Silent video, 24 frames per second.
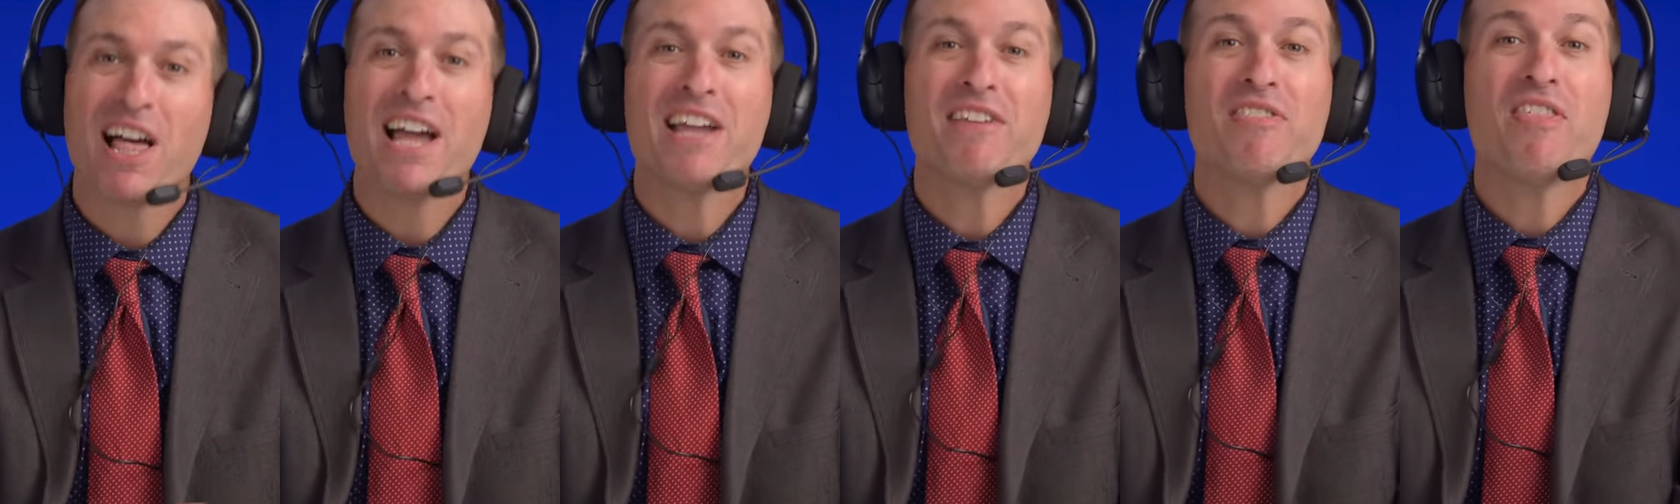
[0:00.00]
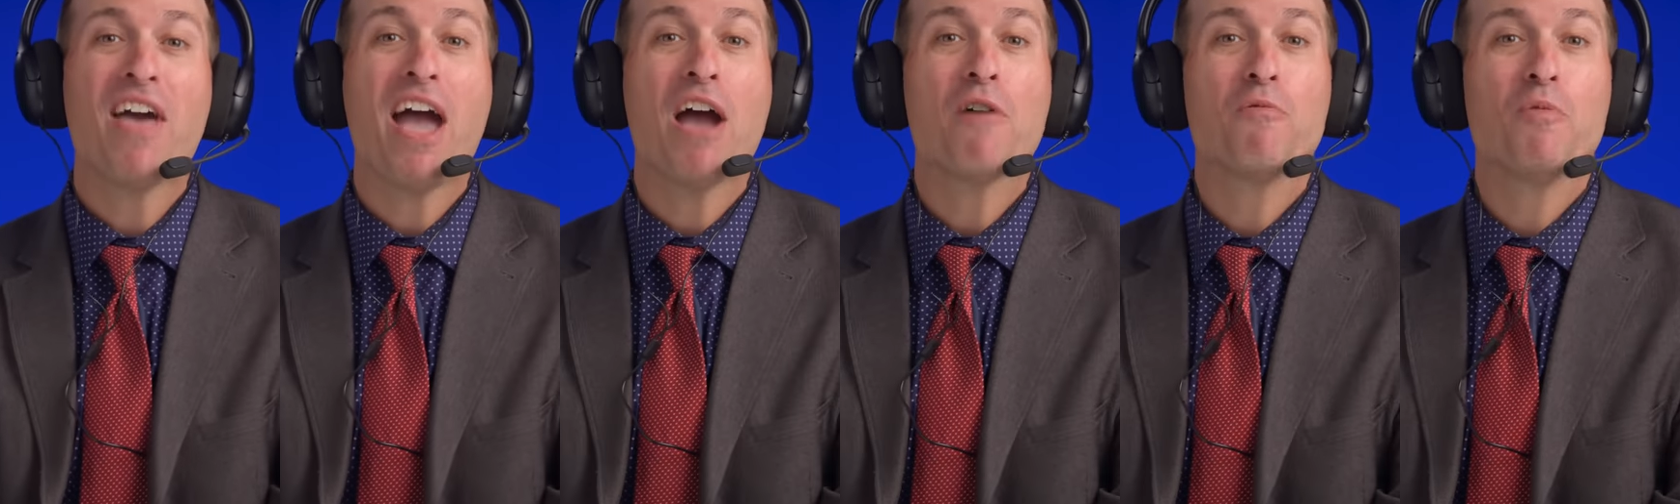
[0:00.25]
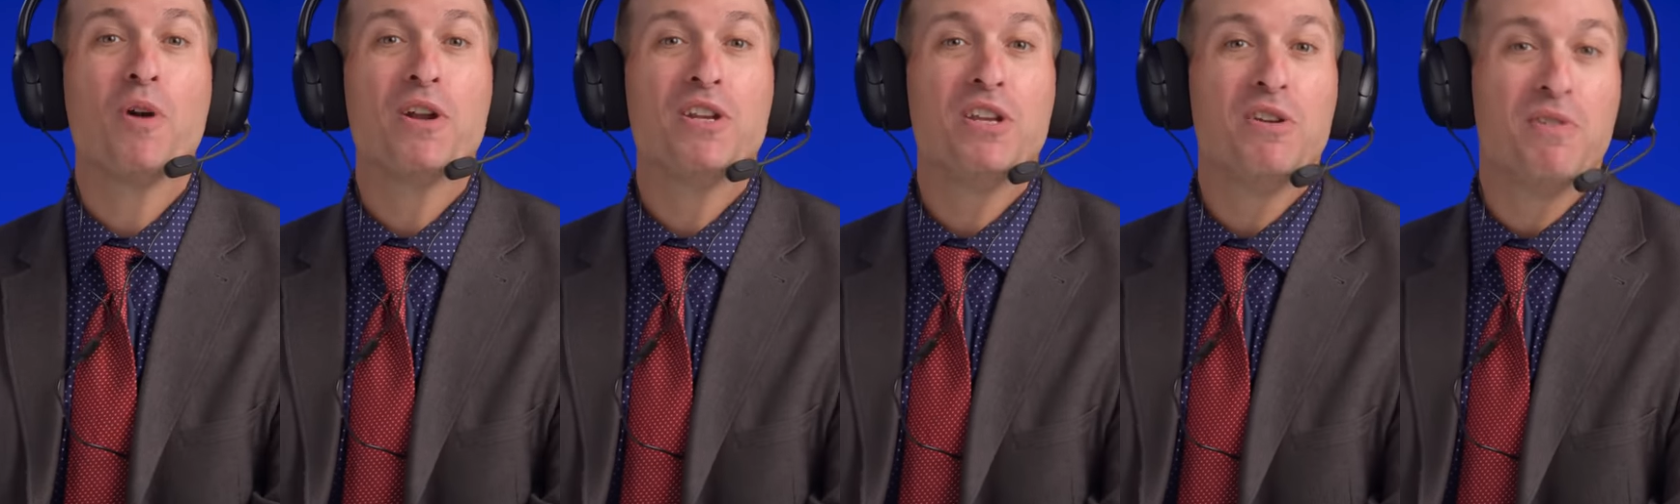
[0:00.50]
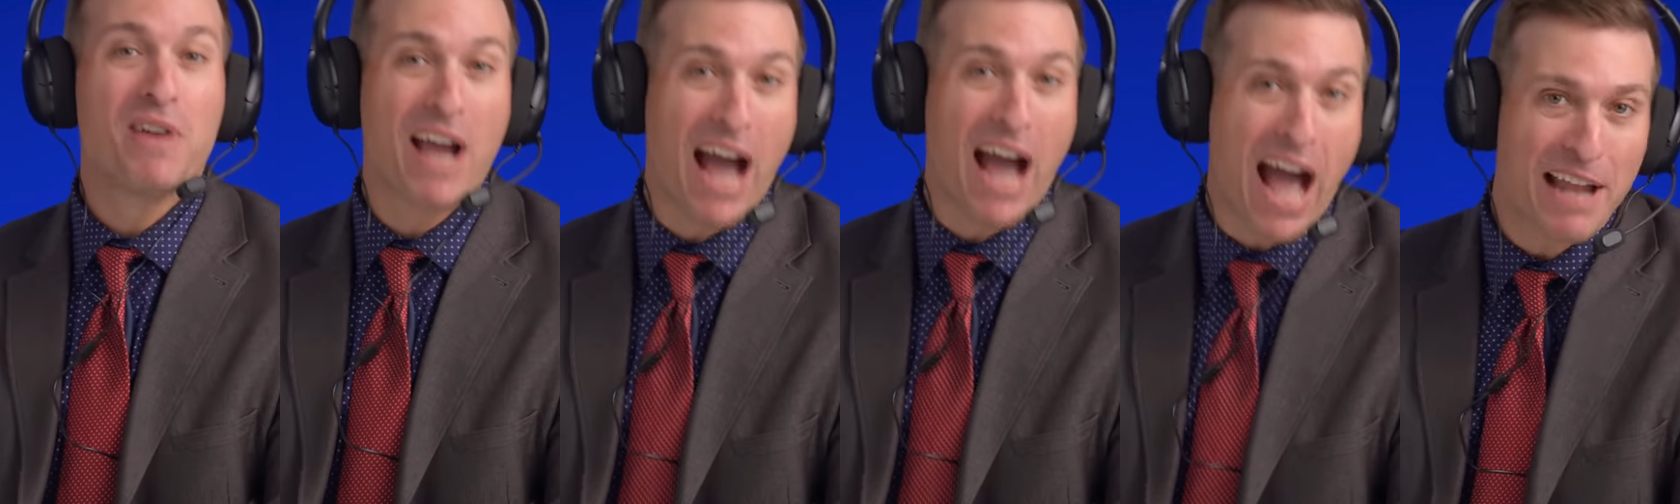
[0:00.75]
like that when
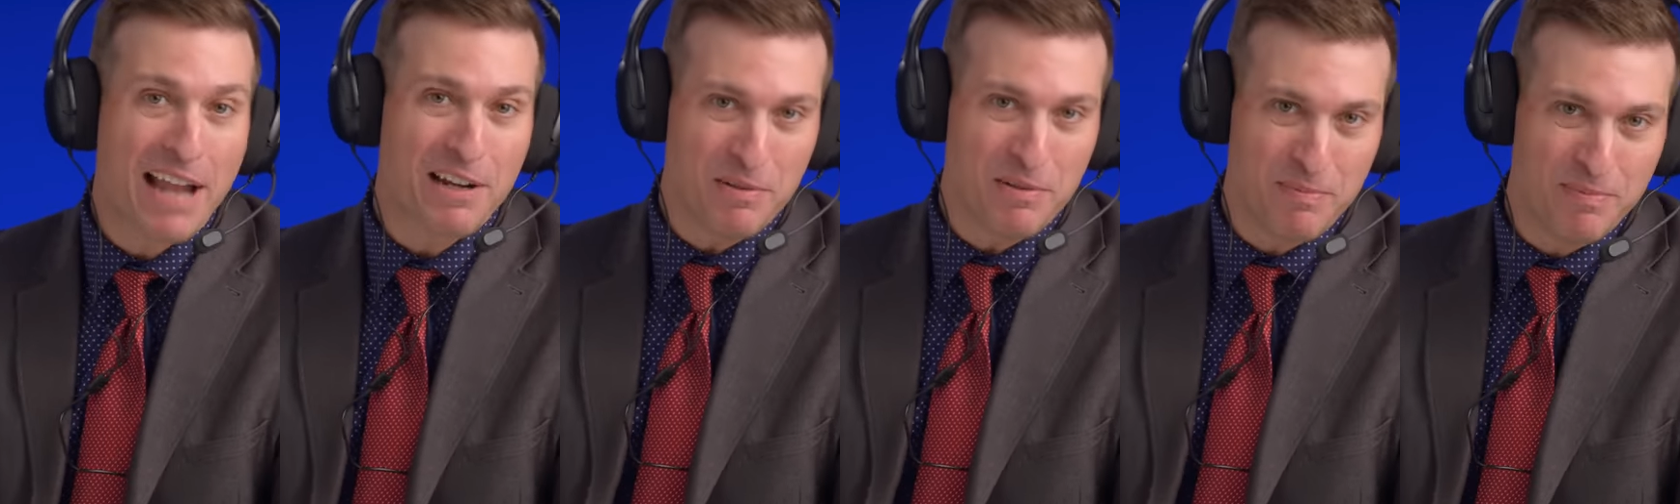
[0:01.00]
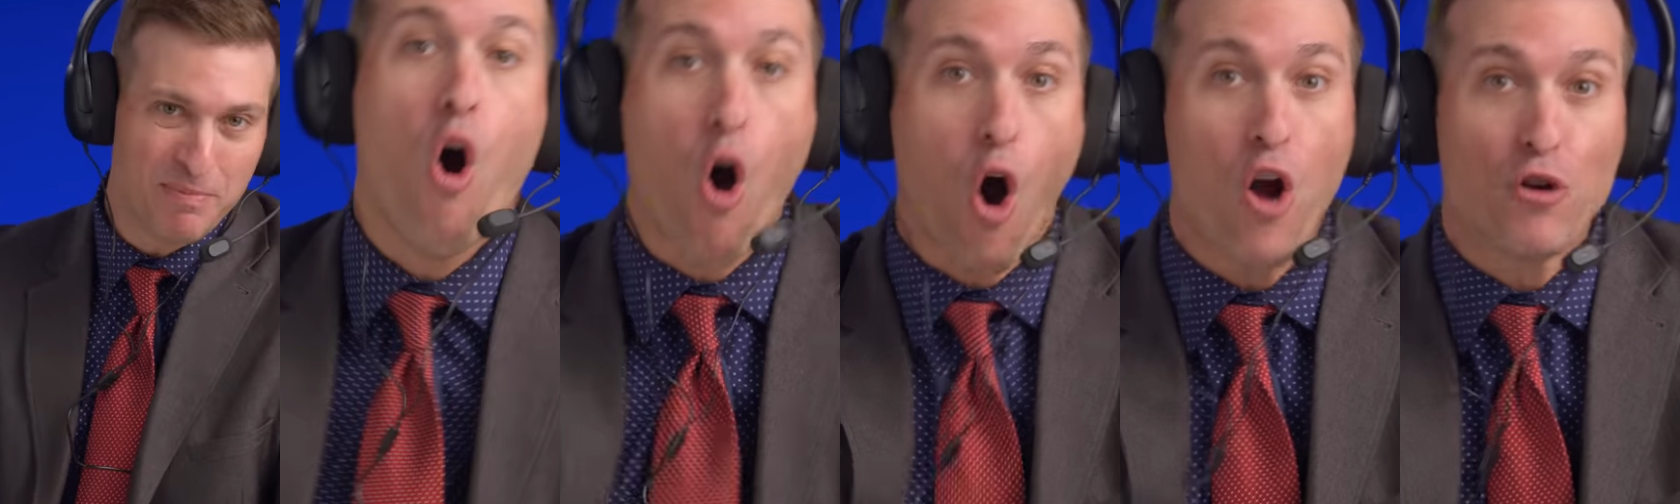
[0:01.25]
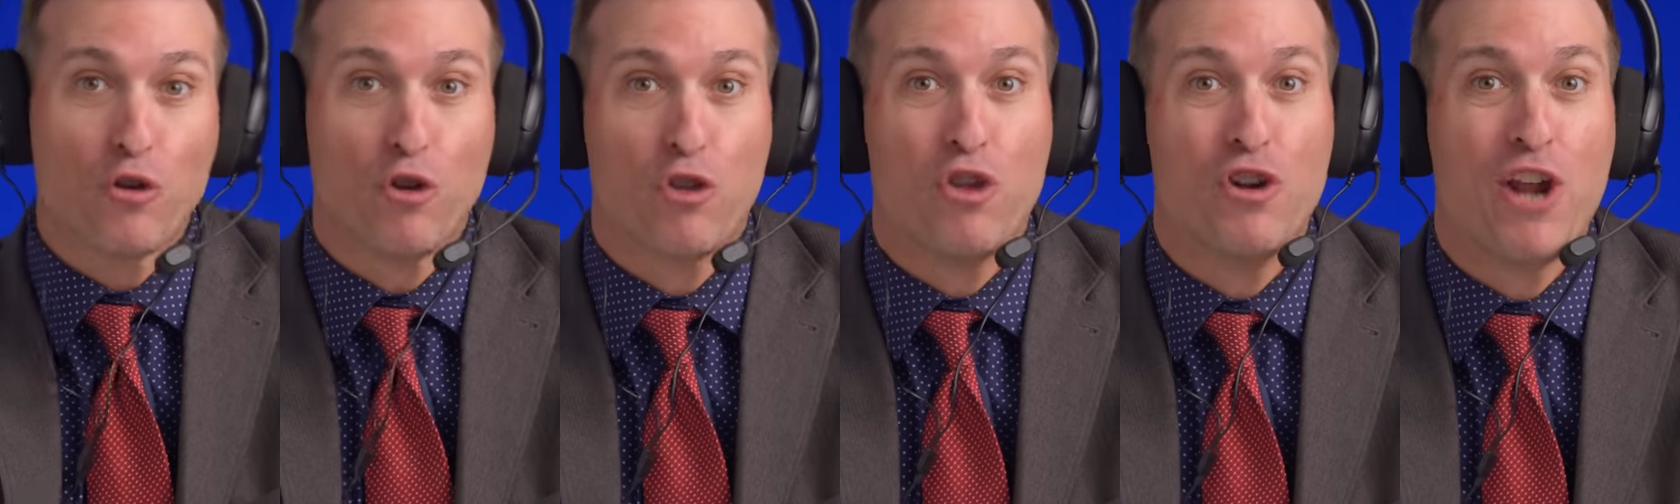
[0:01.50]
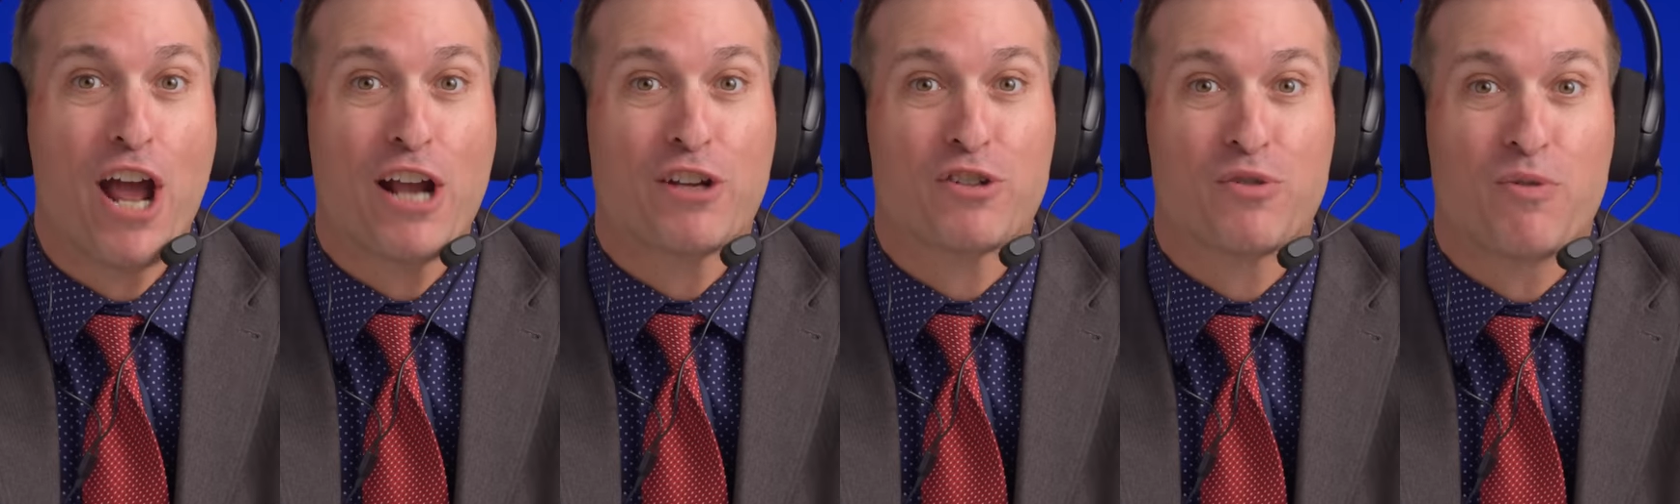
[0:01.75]
you got him. On to the
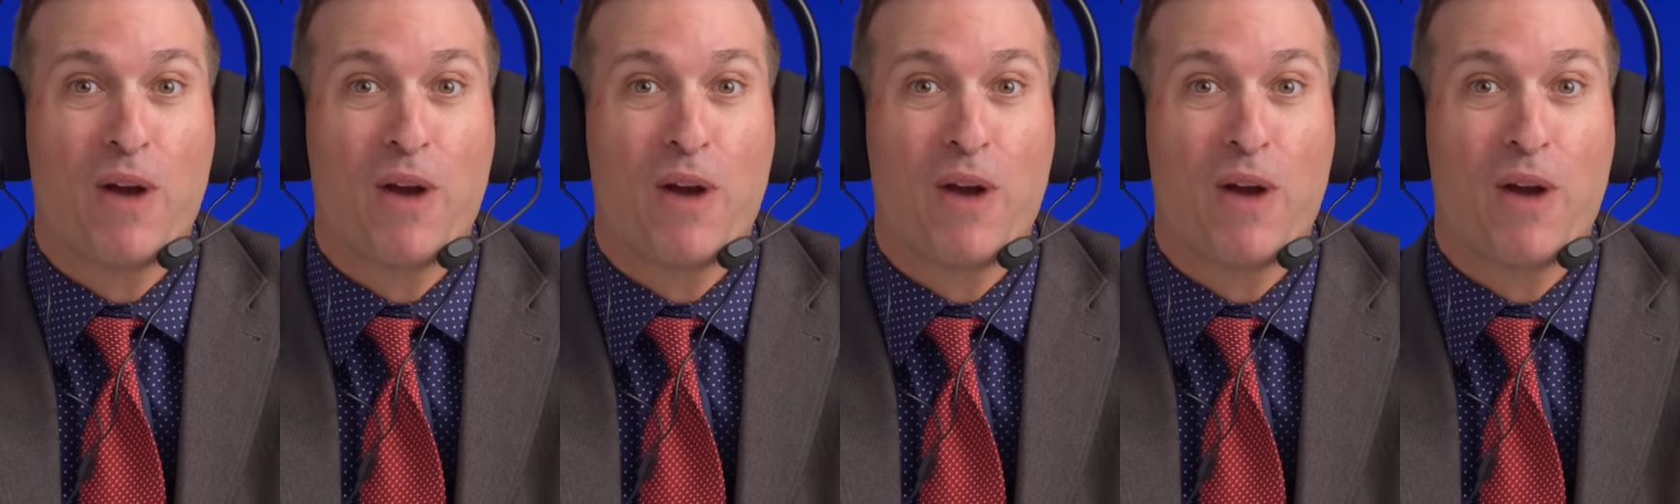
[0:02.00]
next